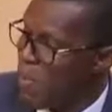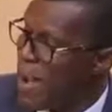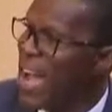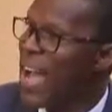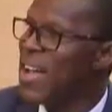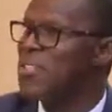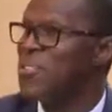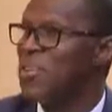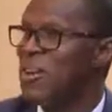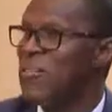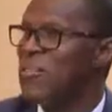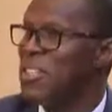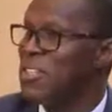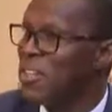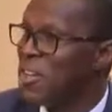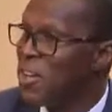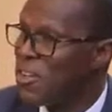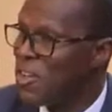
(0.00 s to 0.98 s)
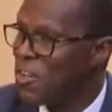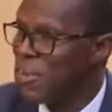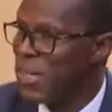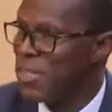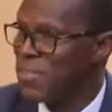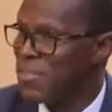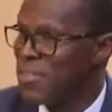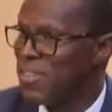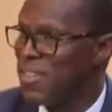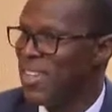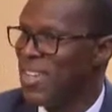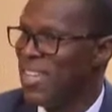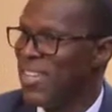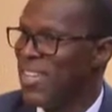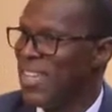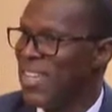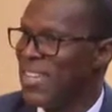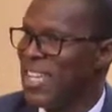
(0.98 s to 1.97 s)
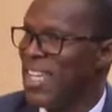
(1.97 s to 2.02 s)
part of the documents
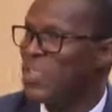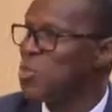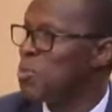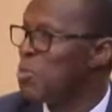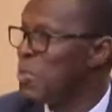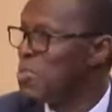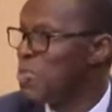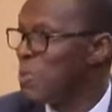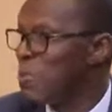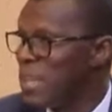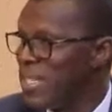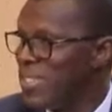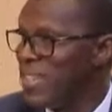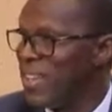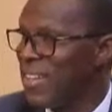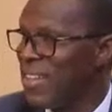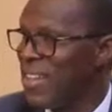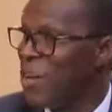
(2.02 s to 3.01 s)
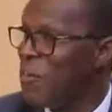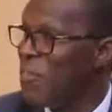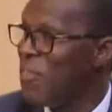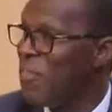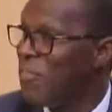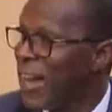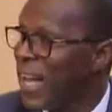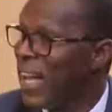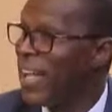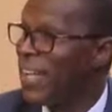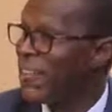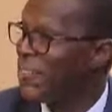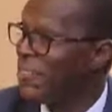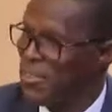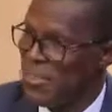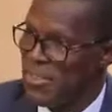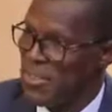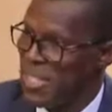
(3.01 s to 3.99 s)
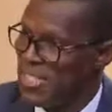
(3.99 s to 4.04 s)
that will be submitted, that will be filed
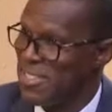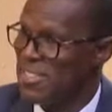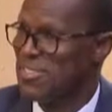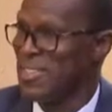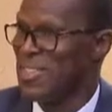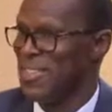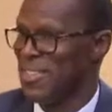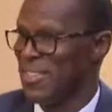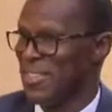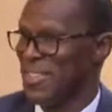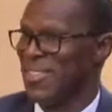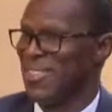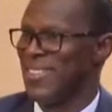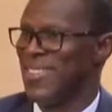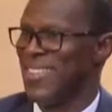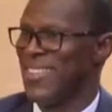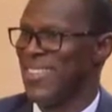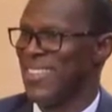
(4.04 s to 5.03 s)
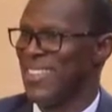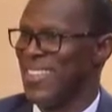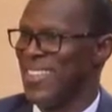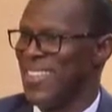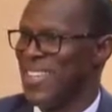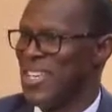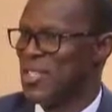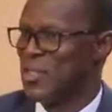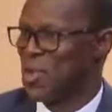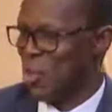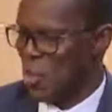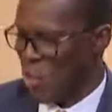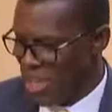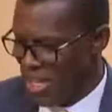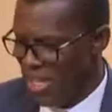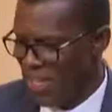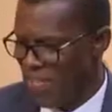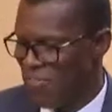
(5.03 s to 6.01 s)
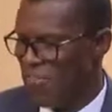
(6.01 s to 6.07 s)
for the registration. So
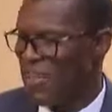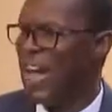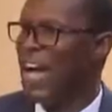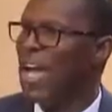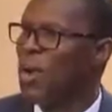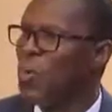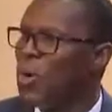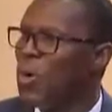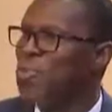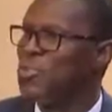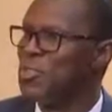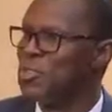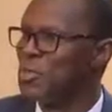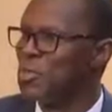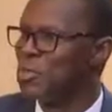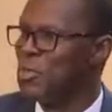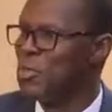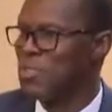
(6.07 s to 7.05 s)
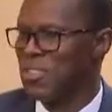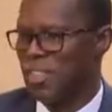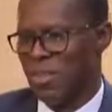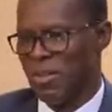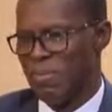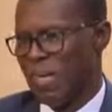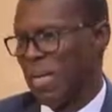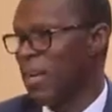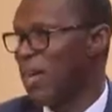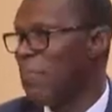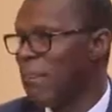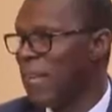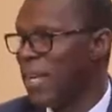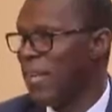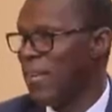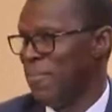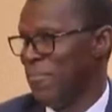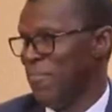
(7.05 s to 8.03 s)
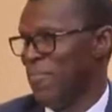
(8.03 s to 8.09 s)
if I want to set up a
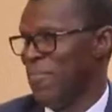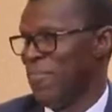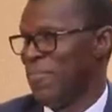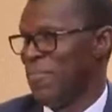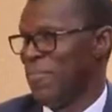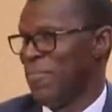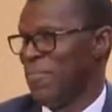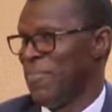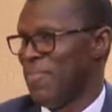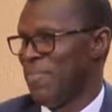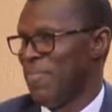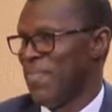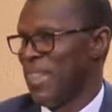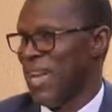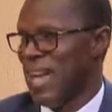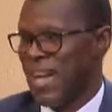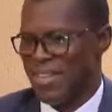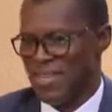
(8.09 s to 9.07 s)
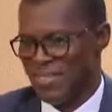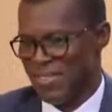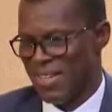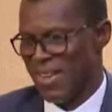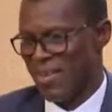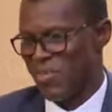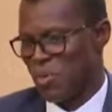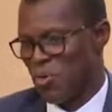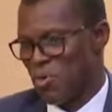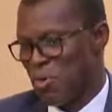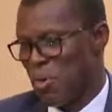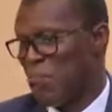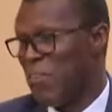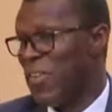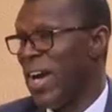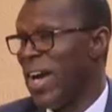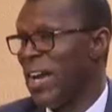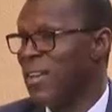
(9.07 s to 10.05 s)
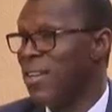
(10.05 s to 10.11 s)
company as to
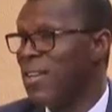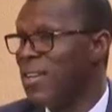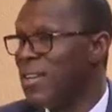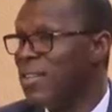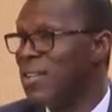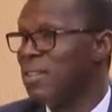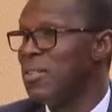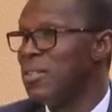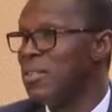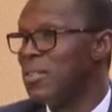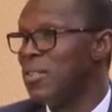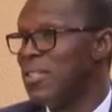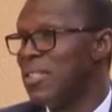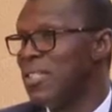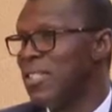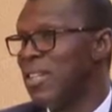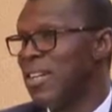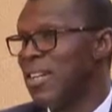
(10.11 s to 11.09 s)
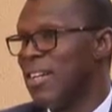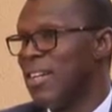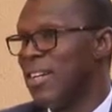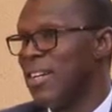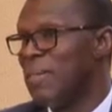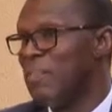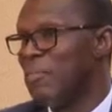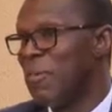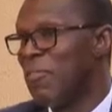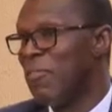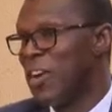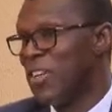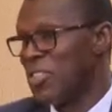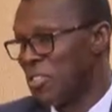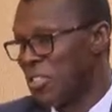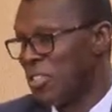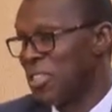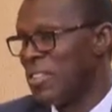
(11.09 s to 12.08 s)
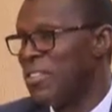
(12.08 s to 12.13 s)
provide legal,
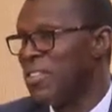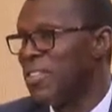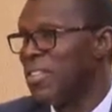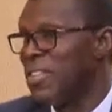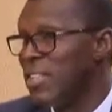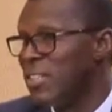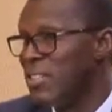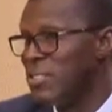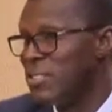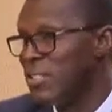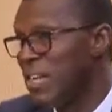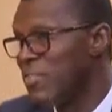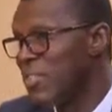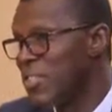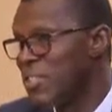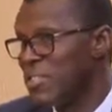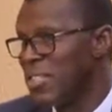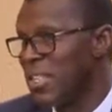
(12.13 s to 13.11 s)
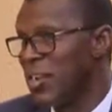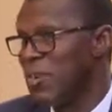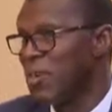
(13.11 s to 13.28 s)
professional legal services and